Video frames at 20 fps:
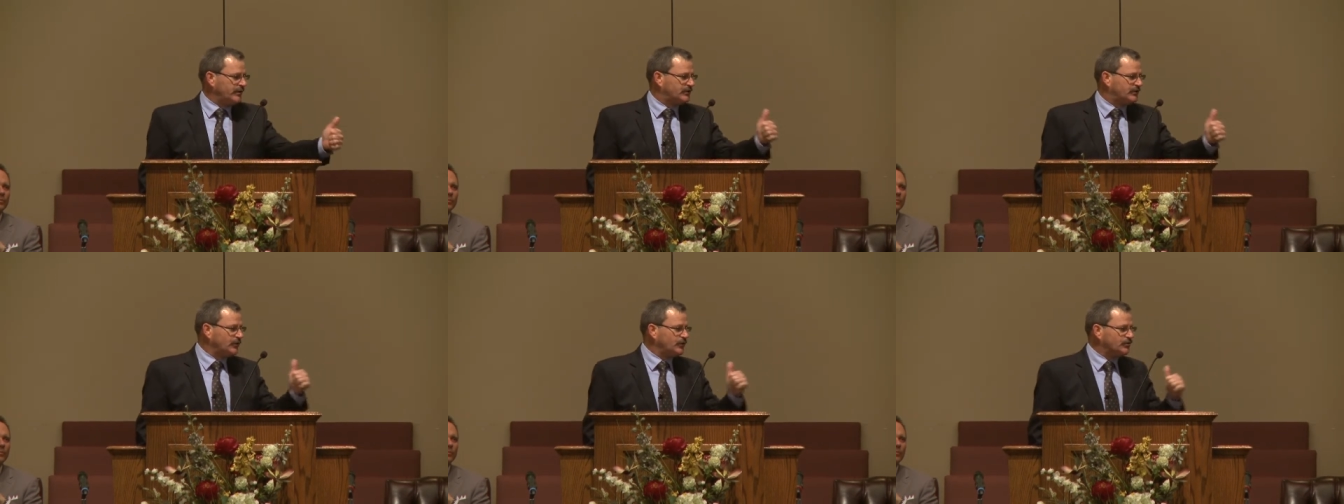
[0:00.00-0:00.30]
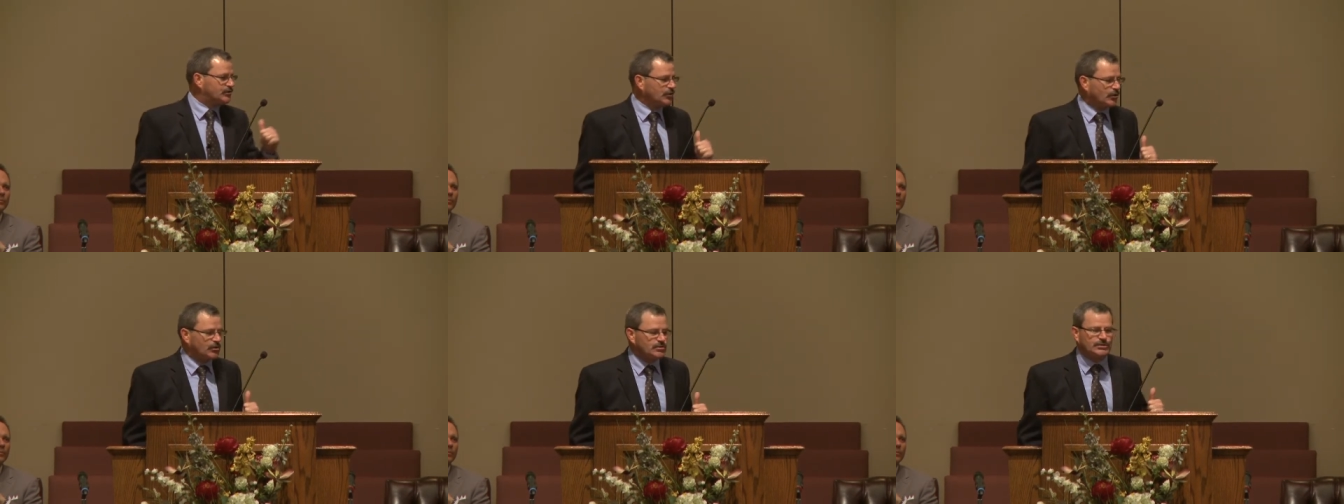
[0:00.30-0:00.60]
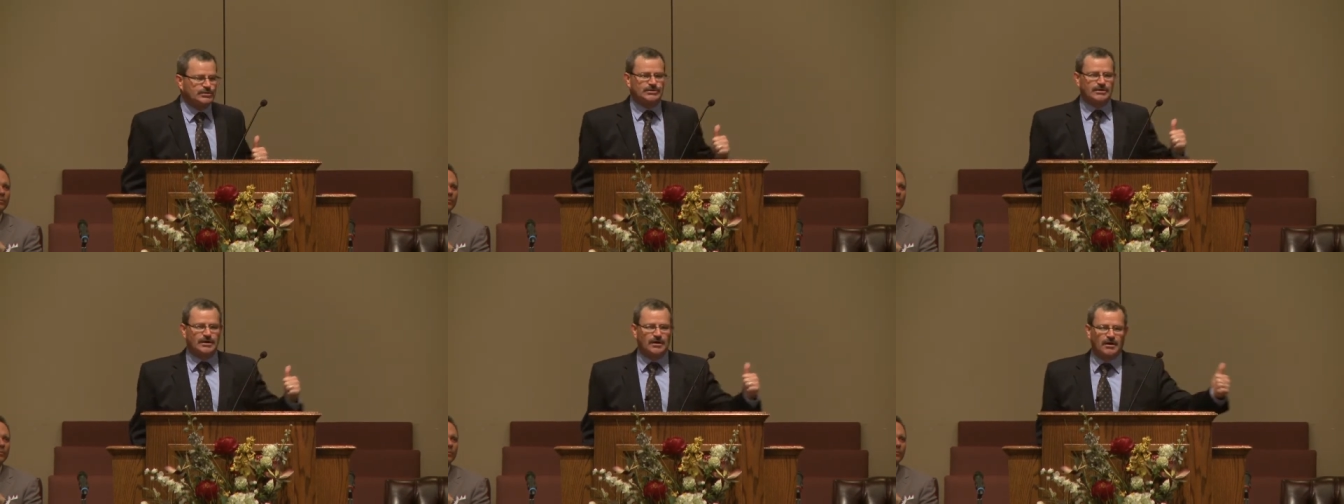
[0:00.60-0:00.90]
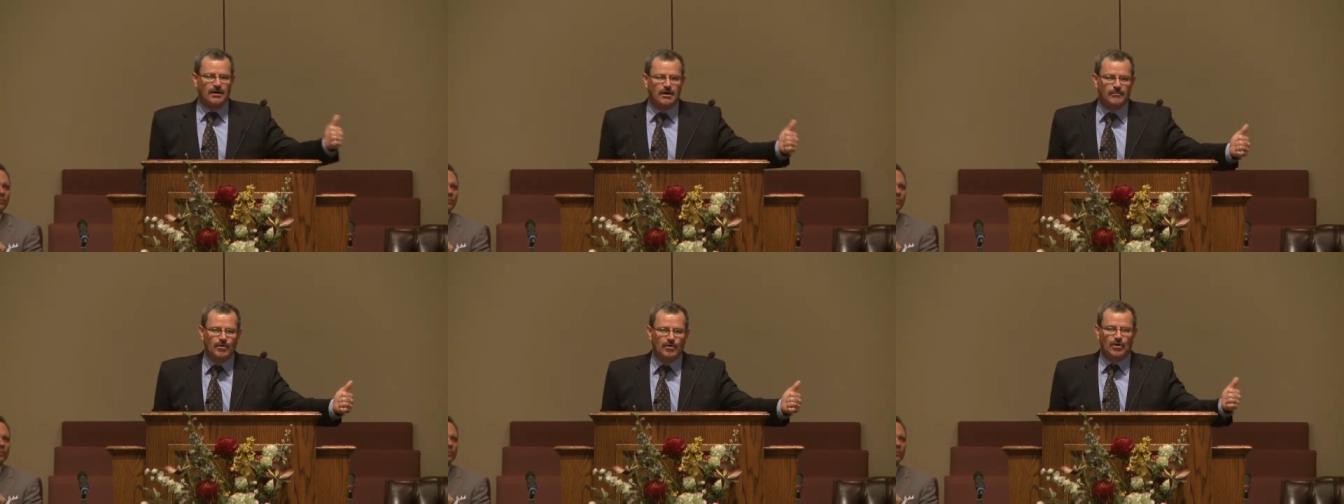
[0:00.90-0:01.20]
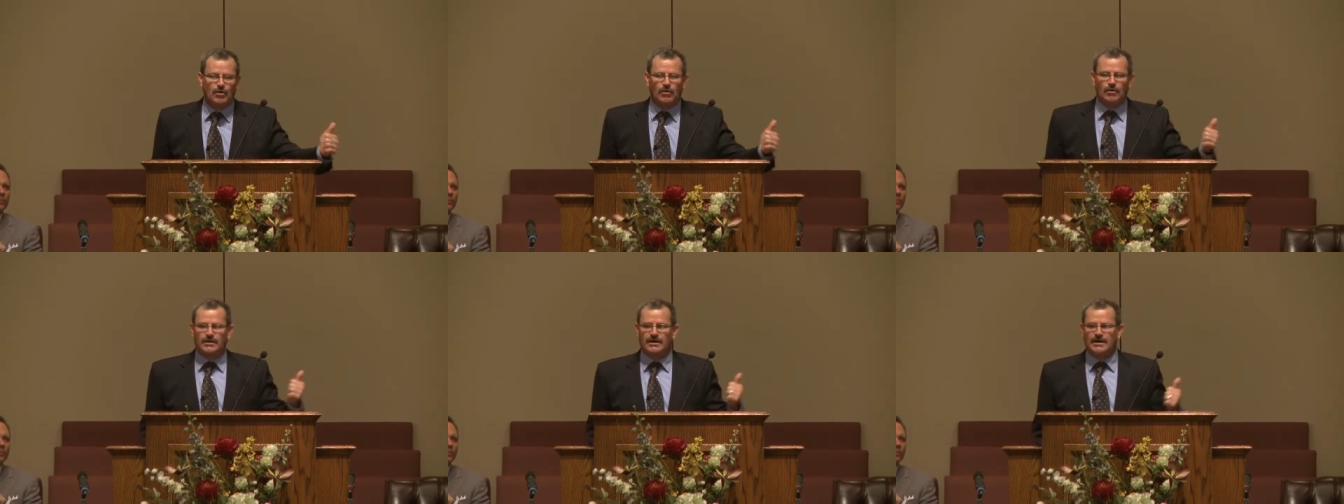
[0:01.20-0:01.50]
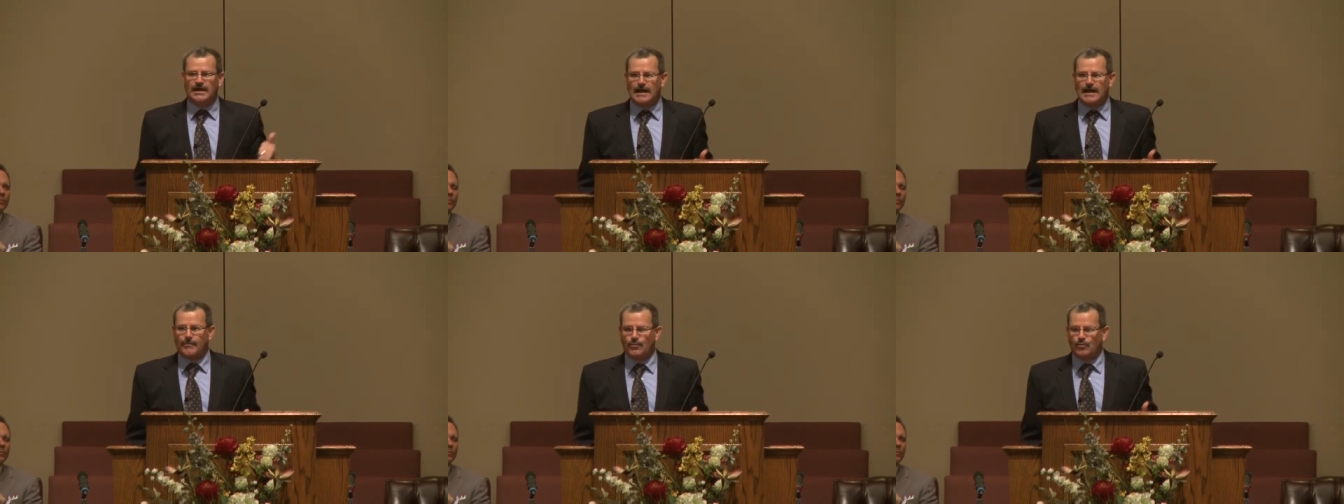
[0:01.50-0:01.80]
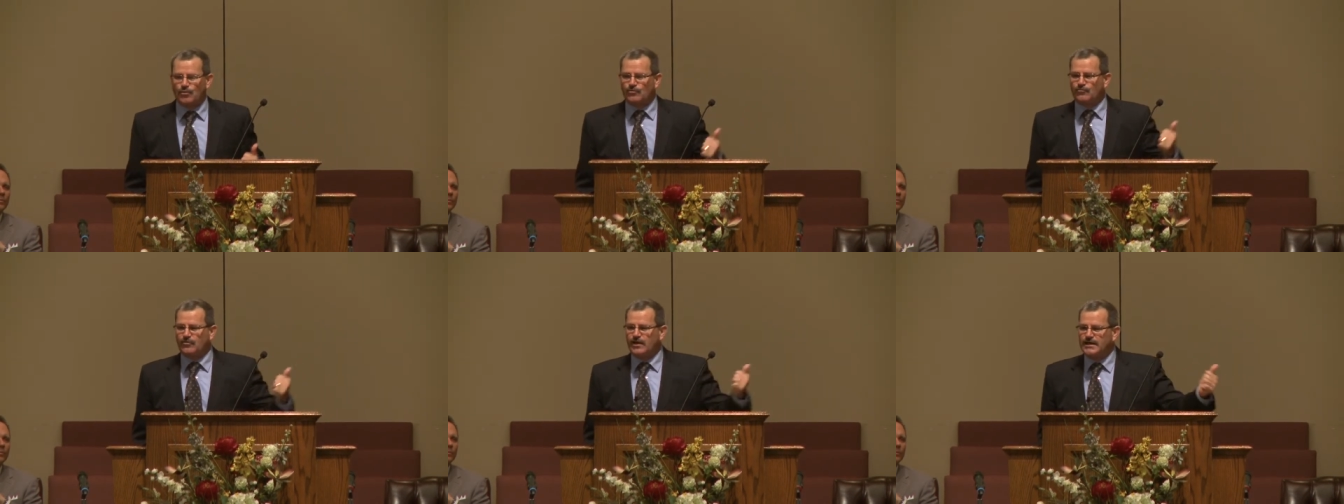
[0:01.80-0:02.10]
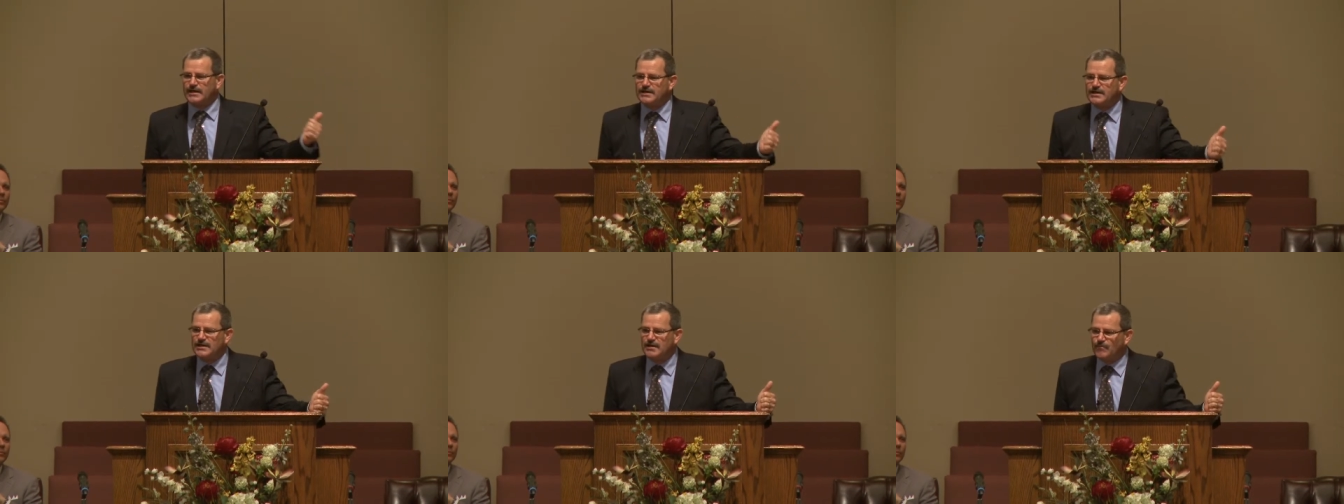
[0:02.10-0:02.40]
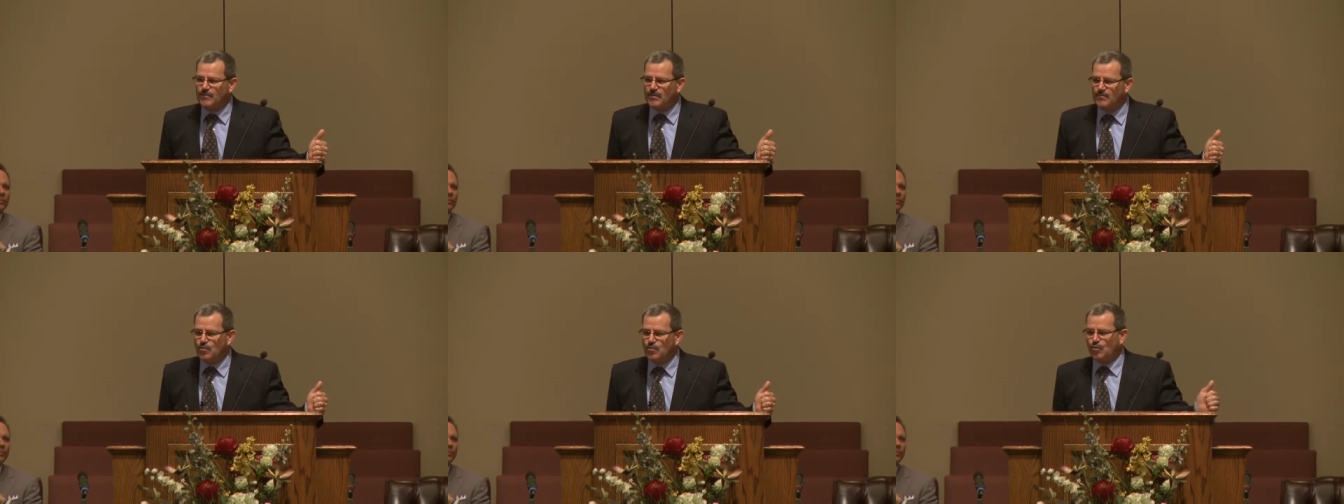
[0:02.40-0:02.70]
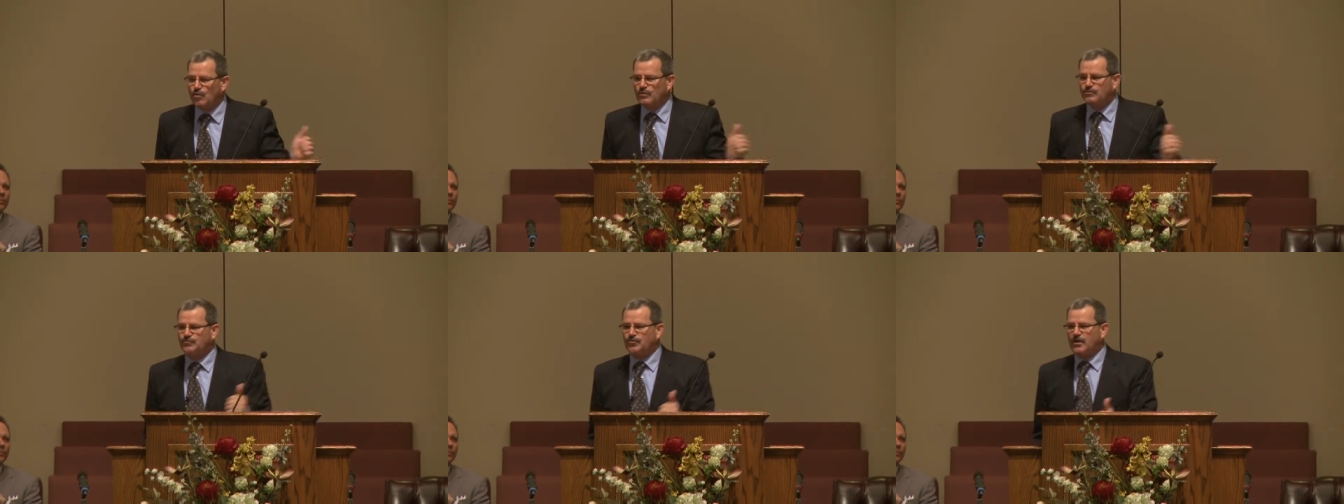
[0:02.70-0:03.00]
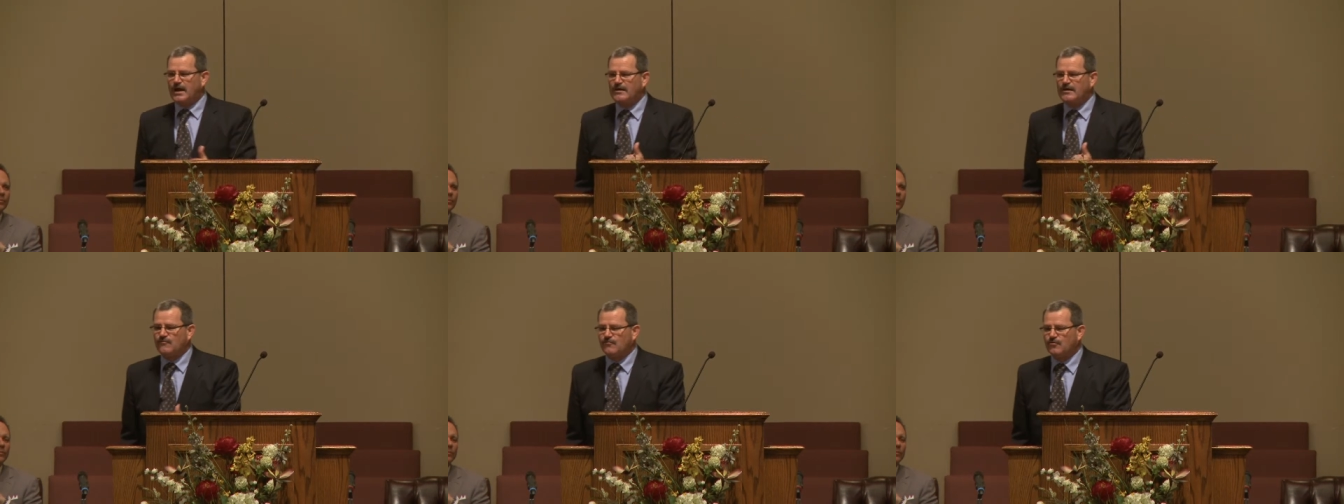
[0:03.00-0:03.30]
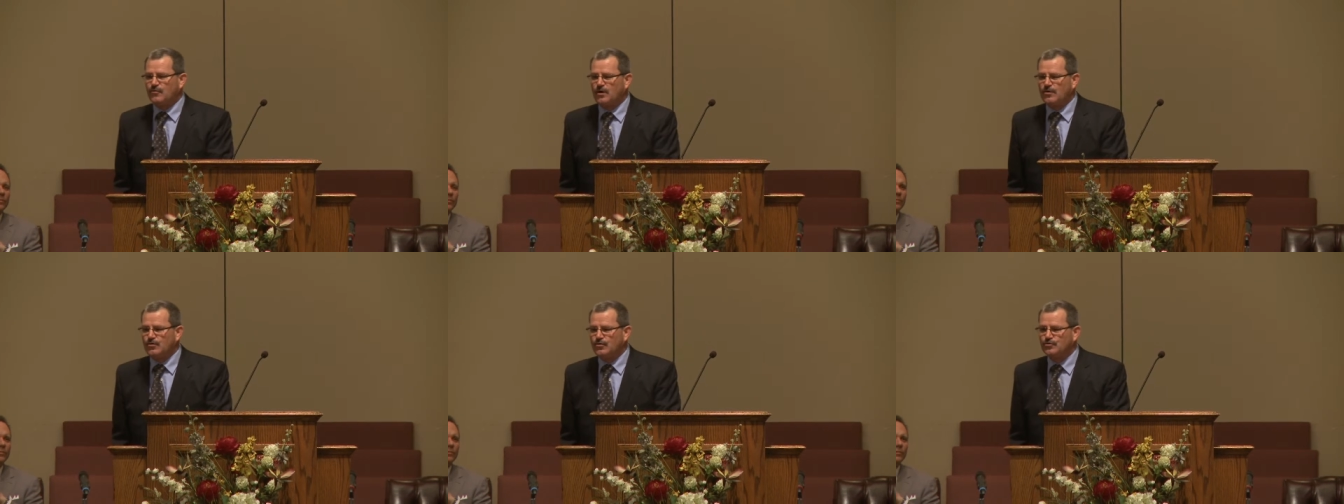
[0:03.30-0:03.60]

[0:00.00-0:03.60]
two churches in Harabacoa and the capital to try to keep them going, trying to start new